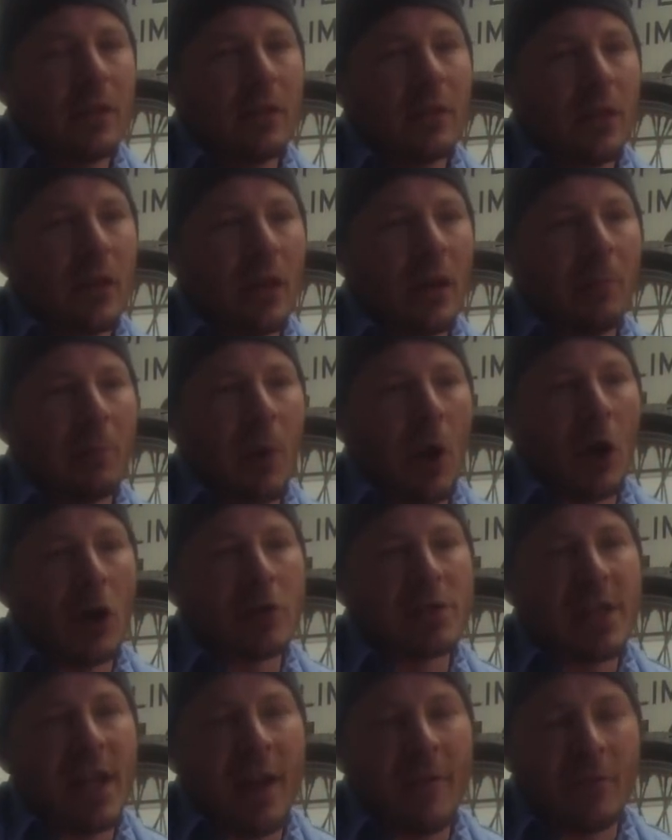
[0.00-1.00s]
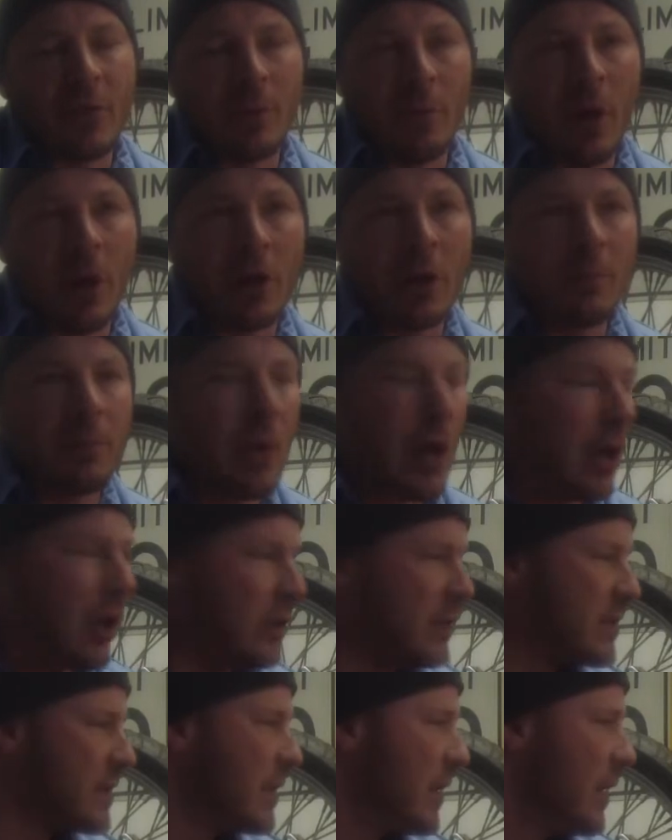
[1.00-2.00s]
parts, aftermarket
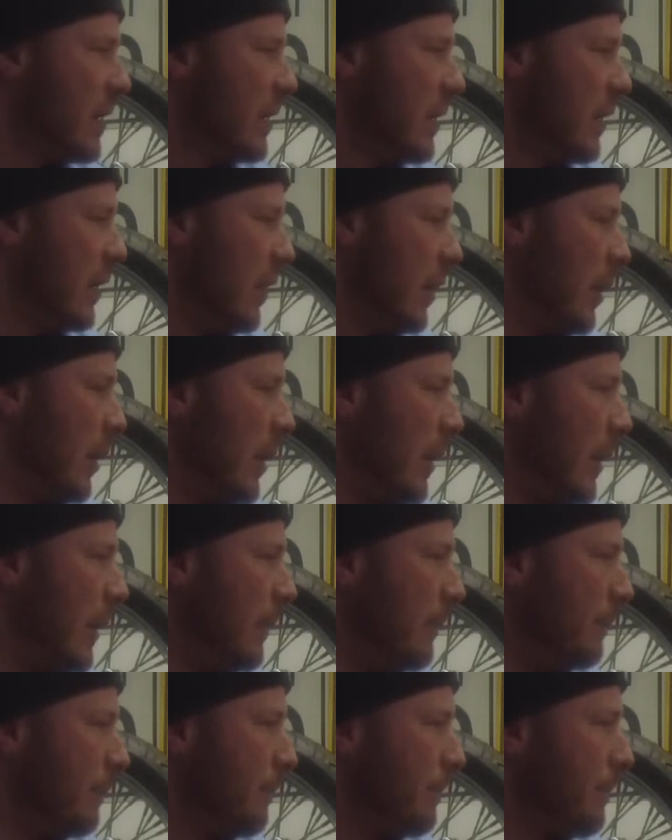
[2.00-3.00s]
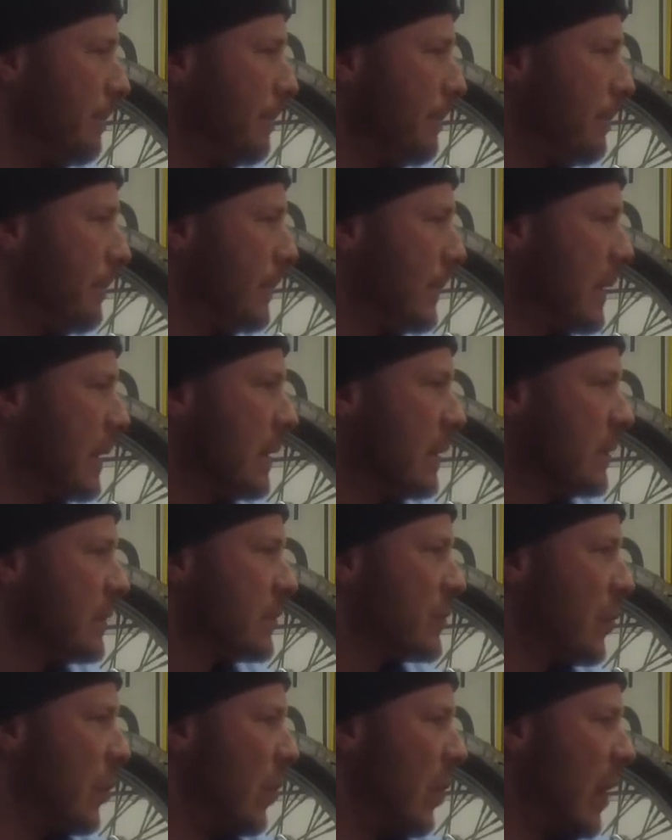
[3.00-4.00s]
parts.
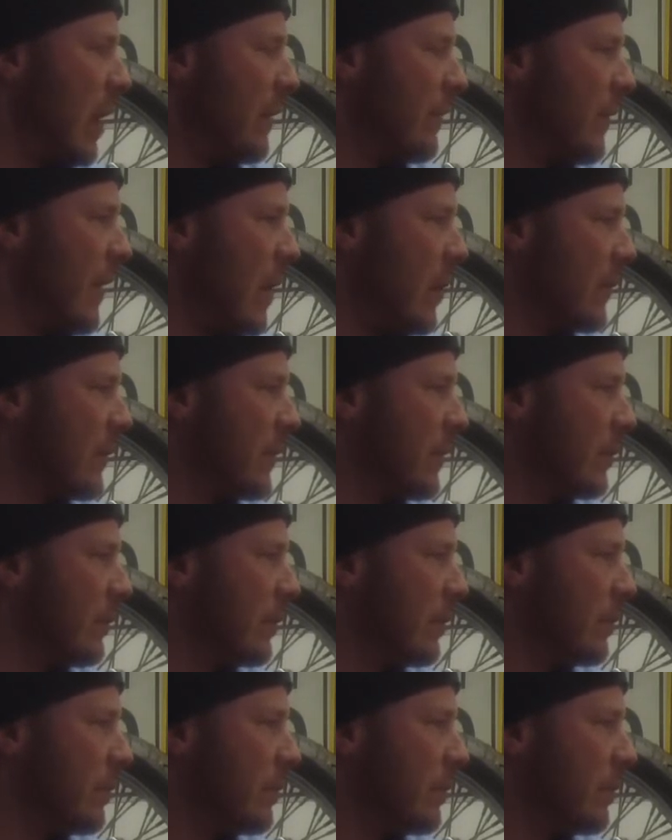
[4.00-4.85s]
So I found some